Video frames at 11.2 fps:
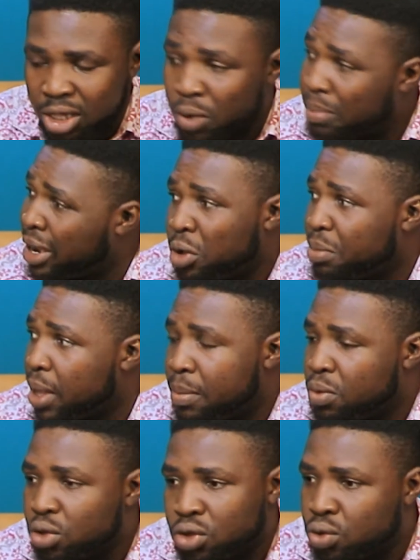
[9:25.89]
they might not be
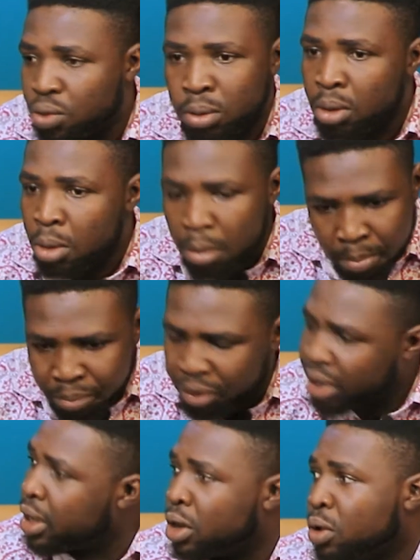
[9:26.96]
able to
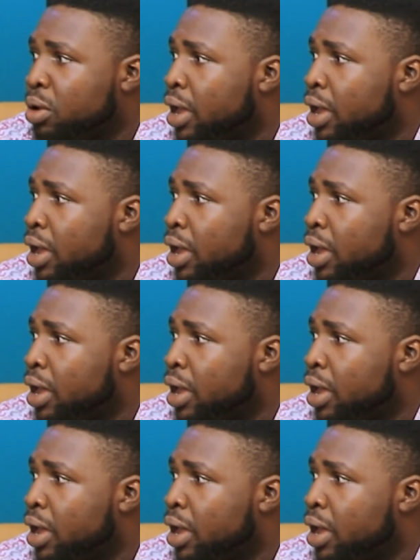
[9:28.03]
bring in